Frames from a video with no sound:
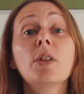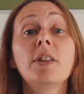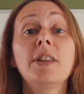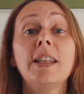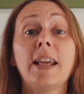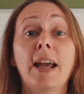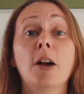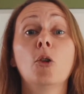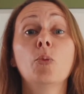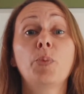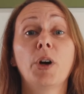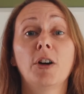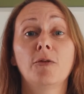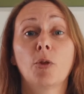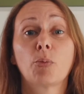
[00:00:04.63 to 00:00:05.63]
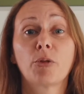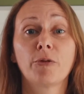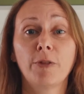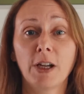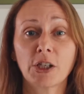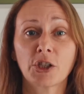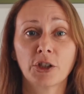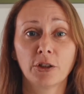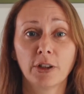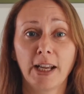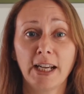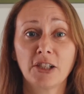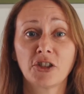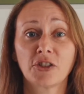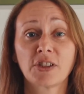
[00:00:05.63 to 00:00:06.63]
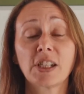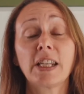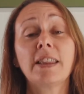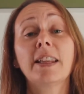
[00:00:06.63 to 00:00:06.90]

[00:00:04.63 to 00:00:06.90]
the help of a professional agency,